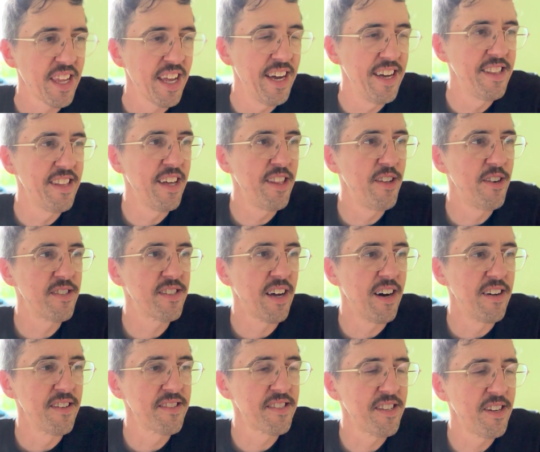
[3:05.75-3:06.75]
And then there's
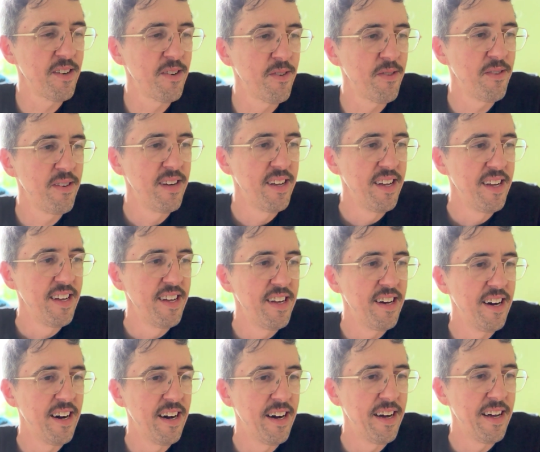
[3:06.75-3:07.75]
also
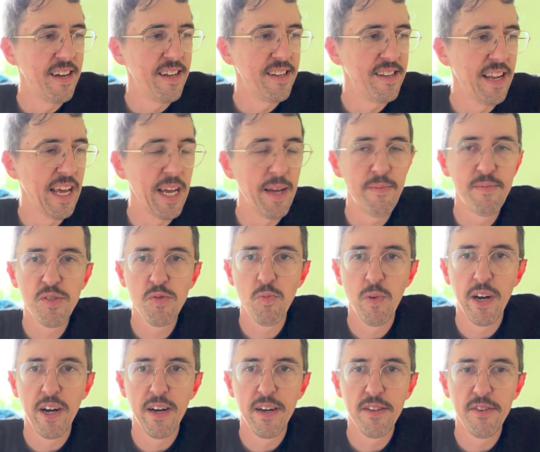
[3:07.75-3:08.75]
names
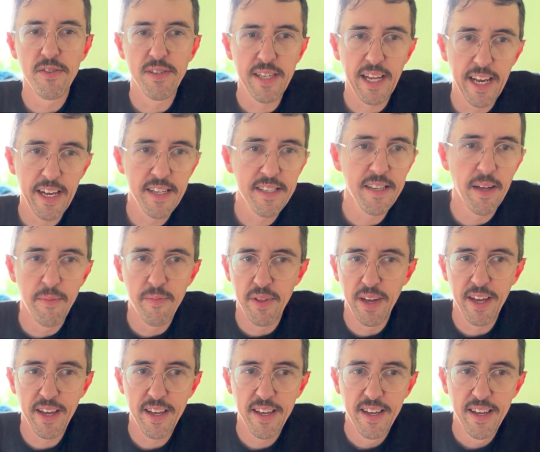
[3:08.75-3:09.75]
where you take
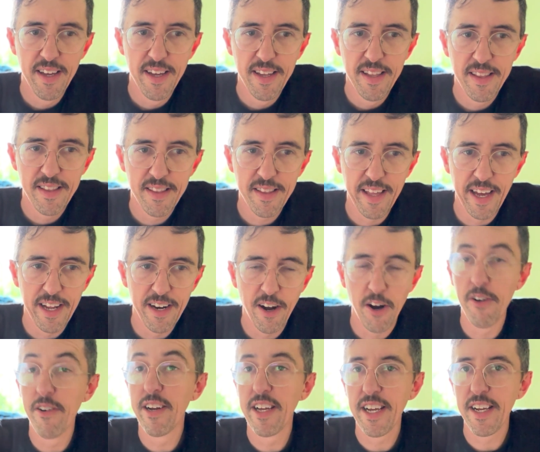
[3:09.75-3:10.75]
something that
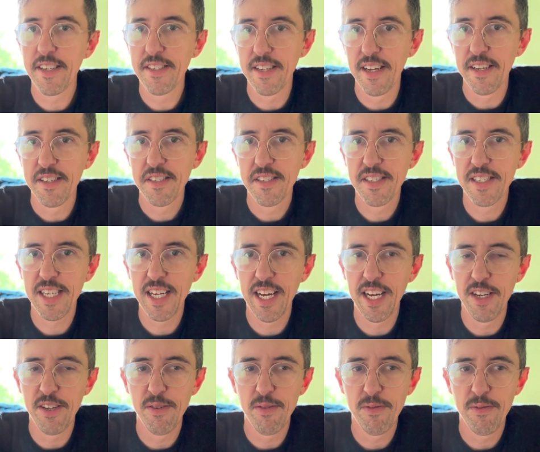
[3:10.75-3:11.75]
already exists
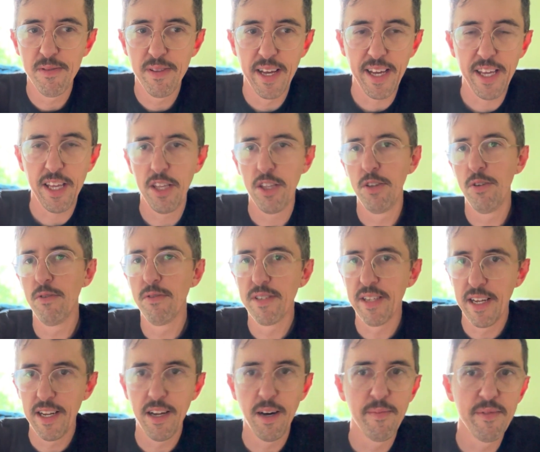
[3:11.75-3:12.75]
and you like use
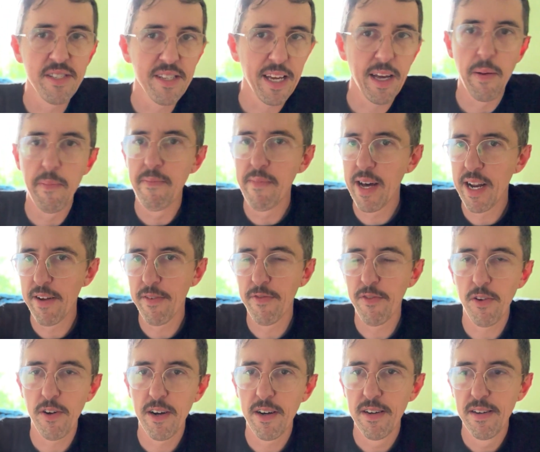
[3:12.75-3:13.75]
it almost like a
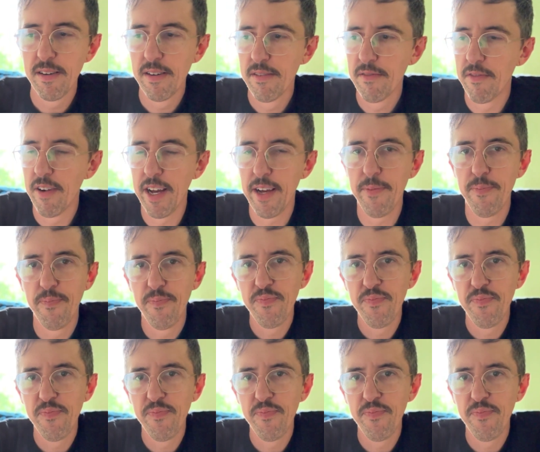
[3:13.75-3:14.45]
metaphor, right?